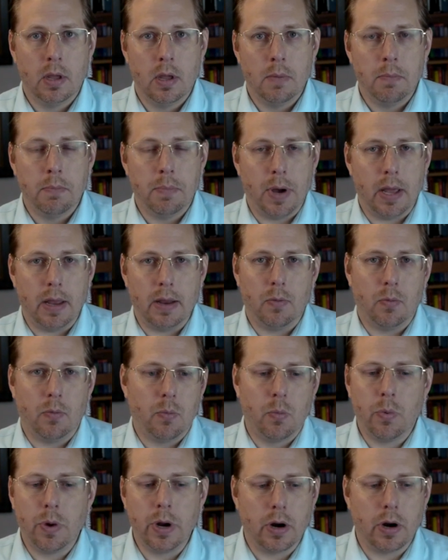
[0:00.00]
But
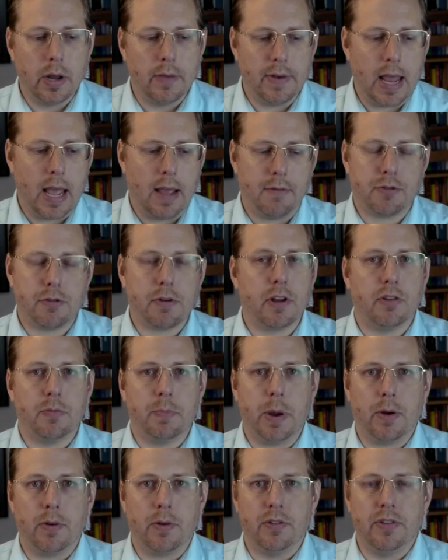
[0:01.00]
we don't even have
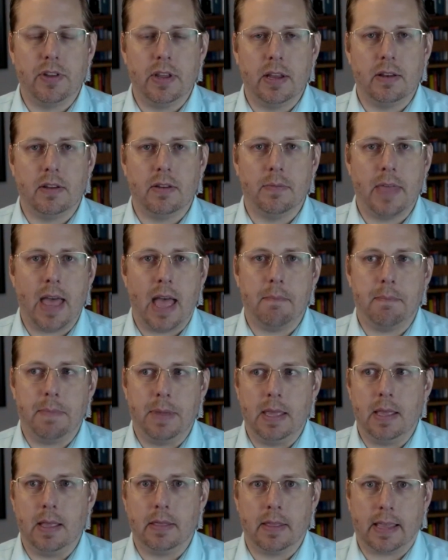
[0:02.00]
transparency into that
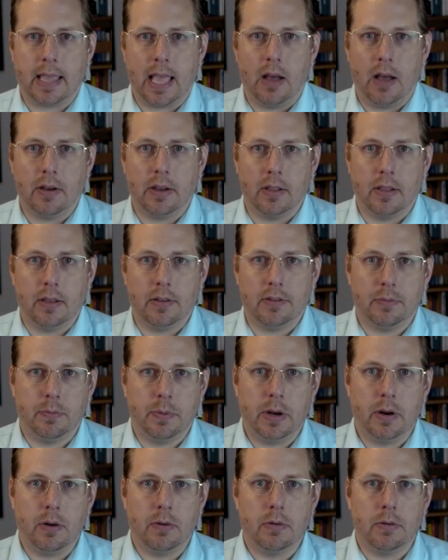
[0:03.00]
being the calculus. We
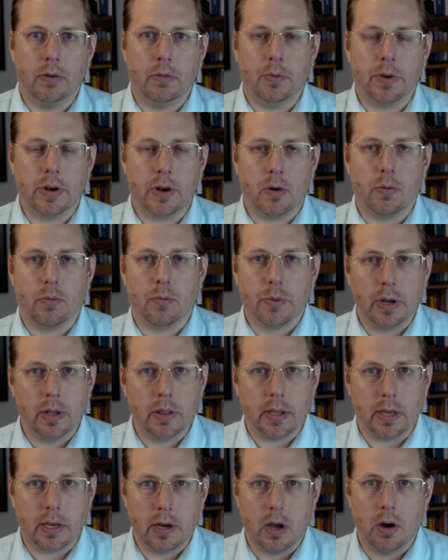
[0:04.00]
don't
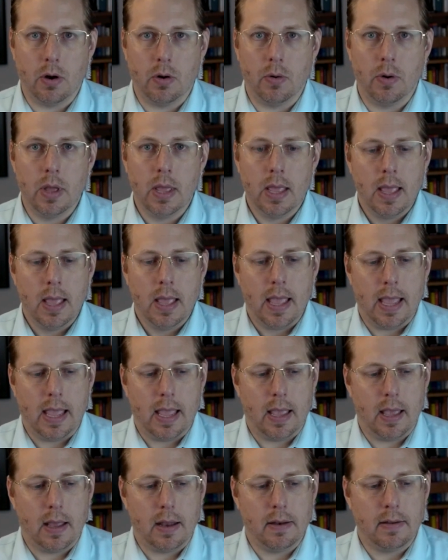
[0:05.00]
really know.
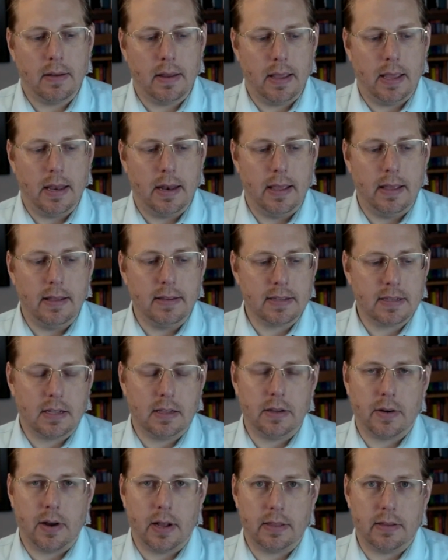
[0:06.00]
And it is
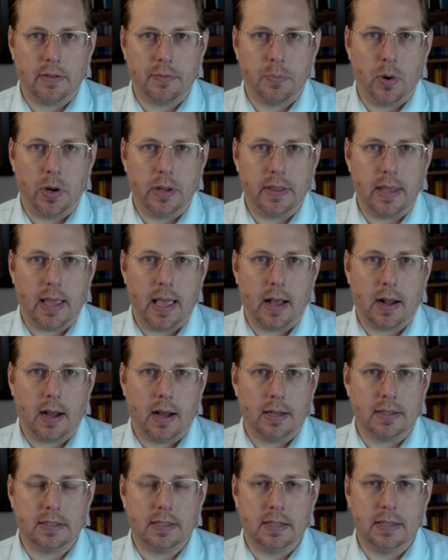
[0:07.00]
clear at this point that
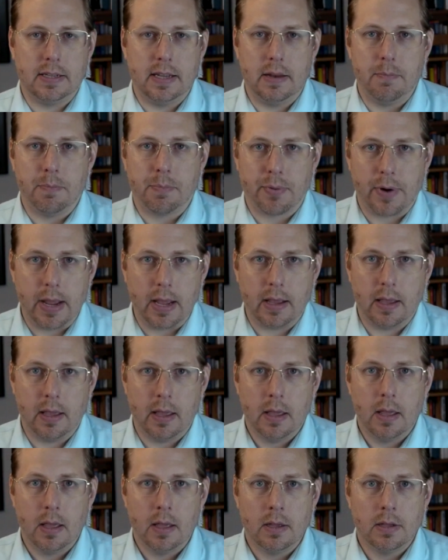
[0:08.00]
Acosta did break.
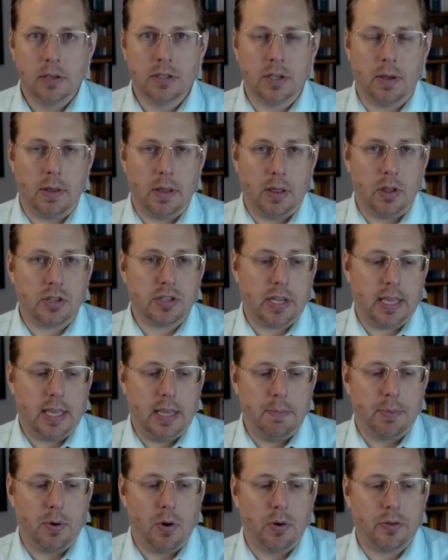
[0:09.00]
So it looks like he
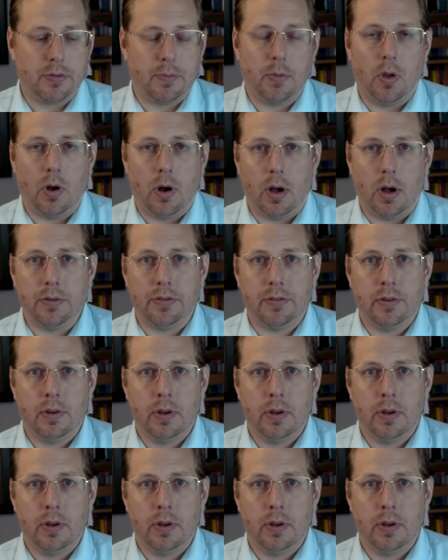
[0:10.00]
broke some laws.